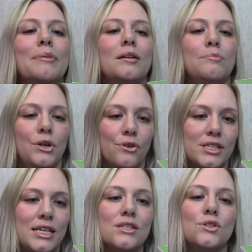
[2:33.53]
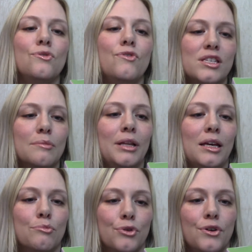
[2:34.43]
and impurities to visibly
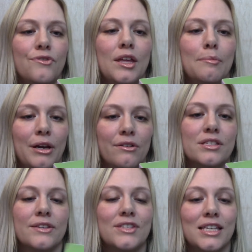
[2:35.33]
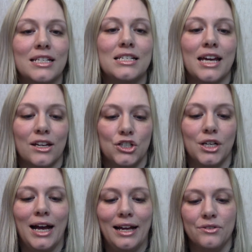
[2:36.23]
improve the appearance of skin
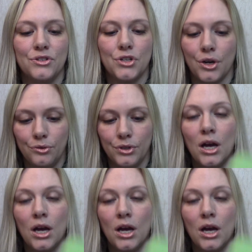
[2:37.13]
texture and tone.